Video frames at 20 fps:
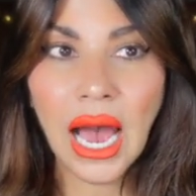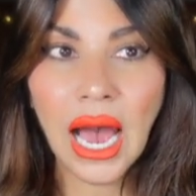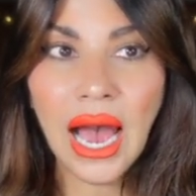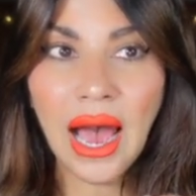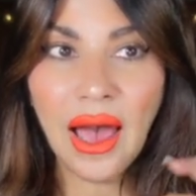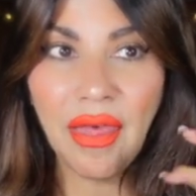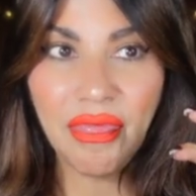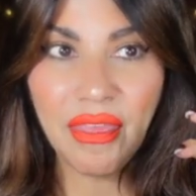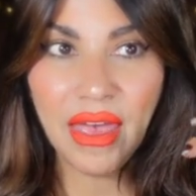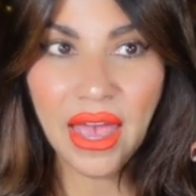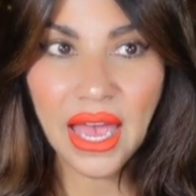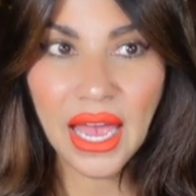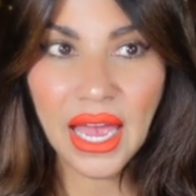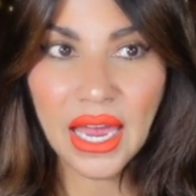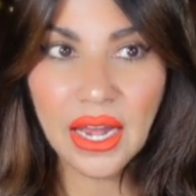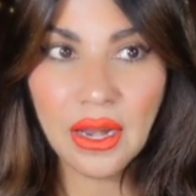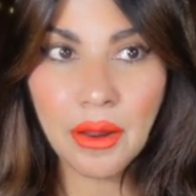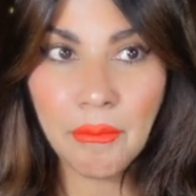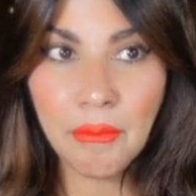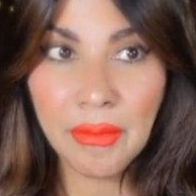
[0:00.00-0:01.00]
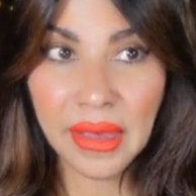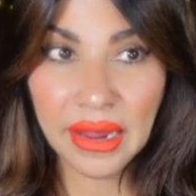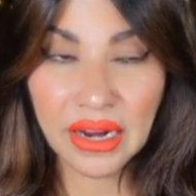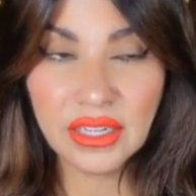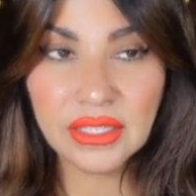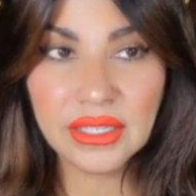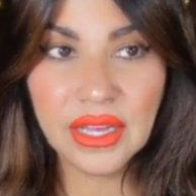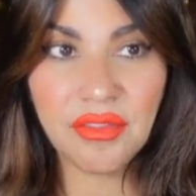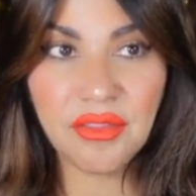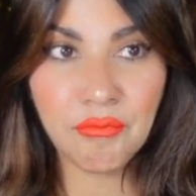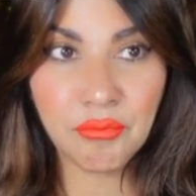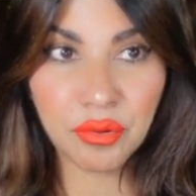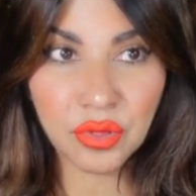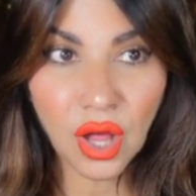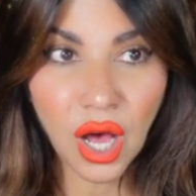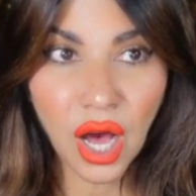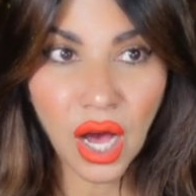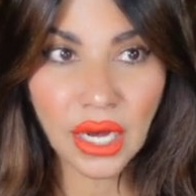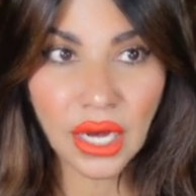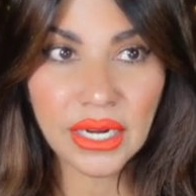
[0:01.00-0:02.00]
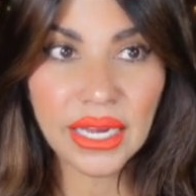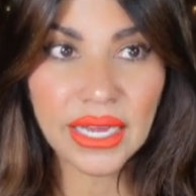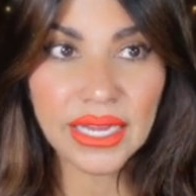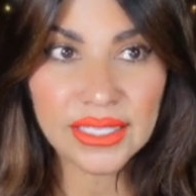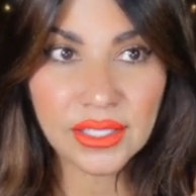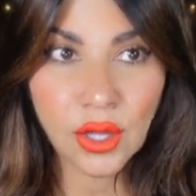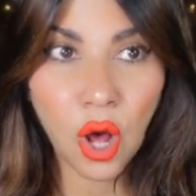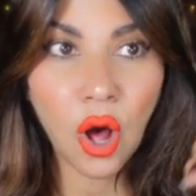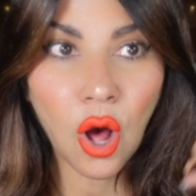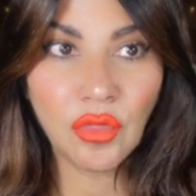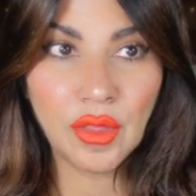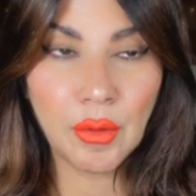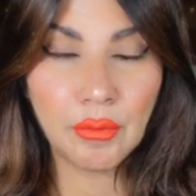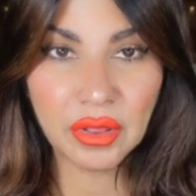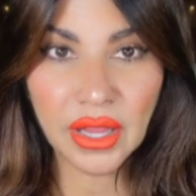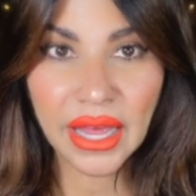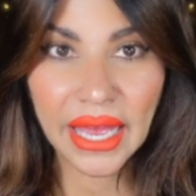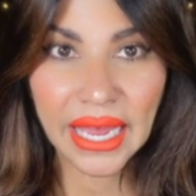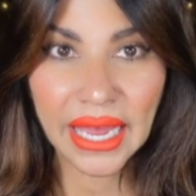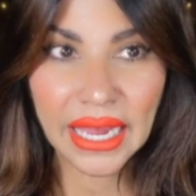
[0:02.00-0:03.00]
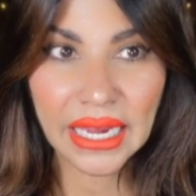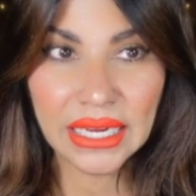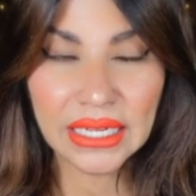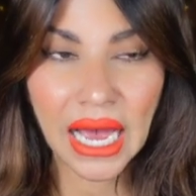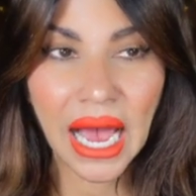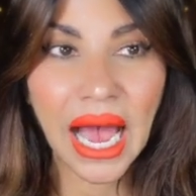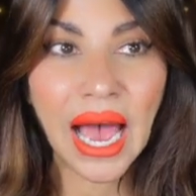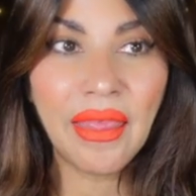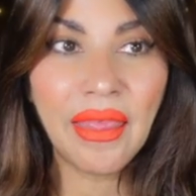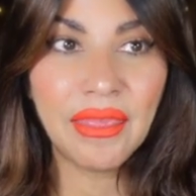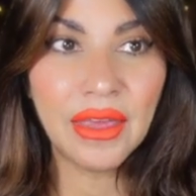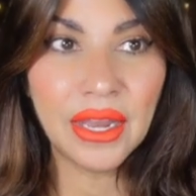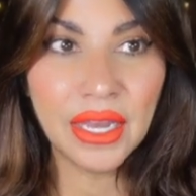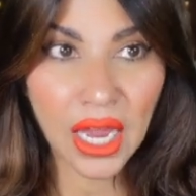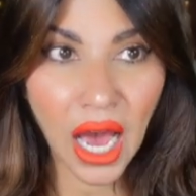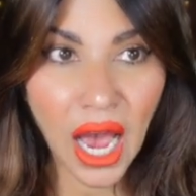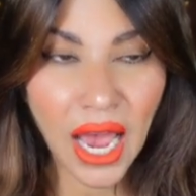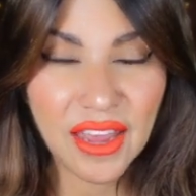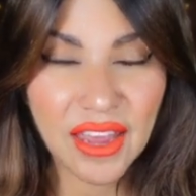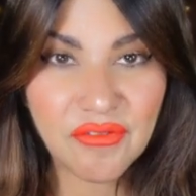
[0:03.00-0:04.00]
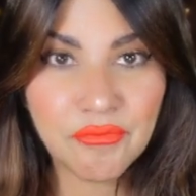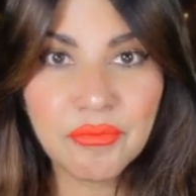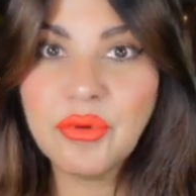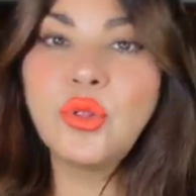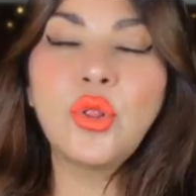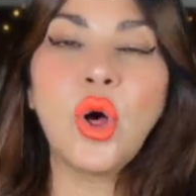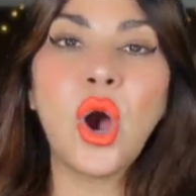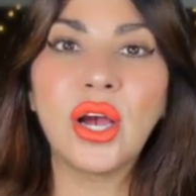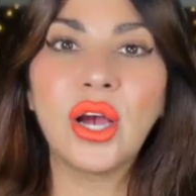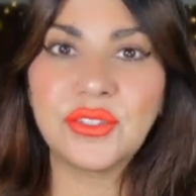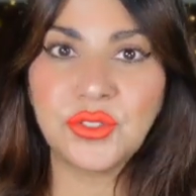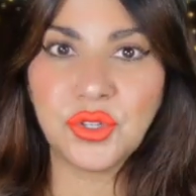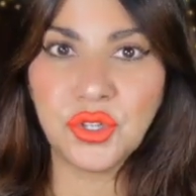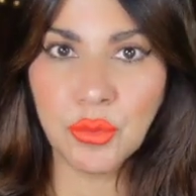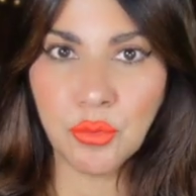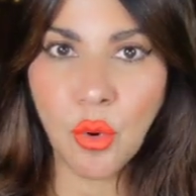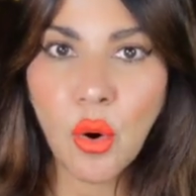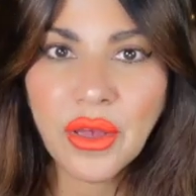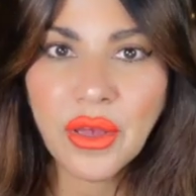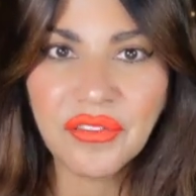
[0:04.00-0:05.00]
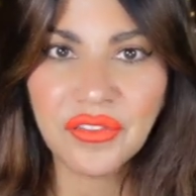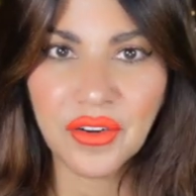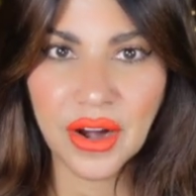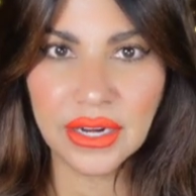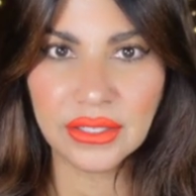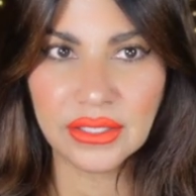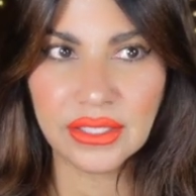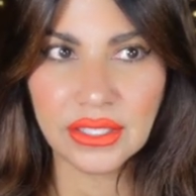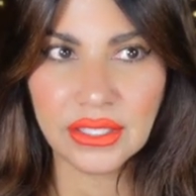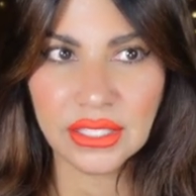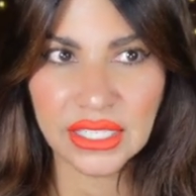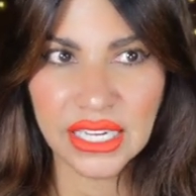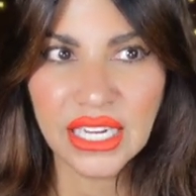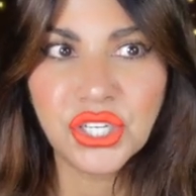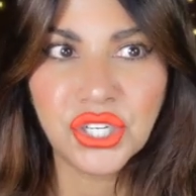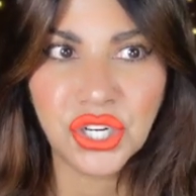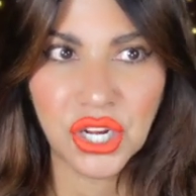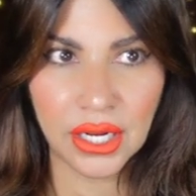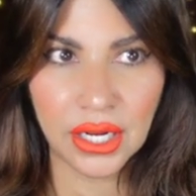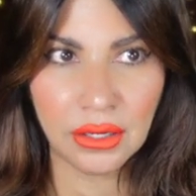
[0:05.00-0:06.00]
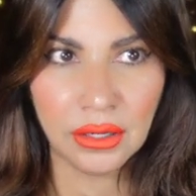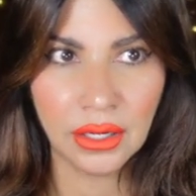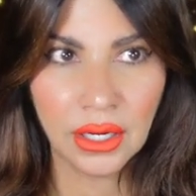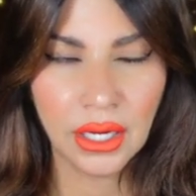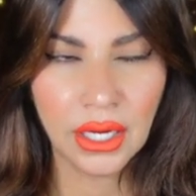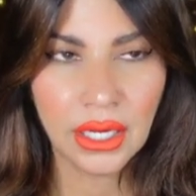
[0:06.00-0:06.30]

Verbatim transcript: and then Meredith's blood is on the blade, and the knife belongs to the boyfriend's kitchen.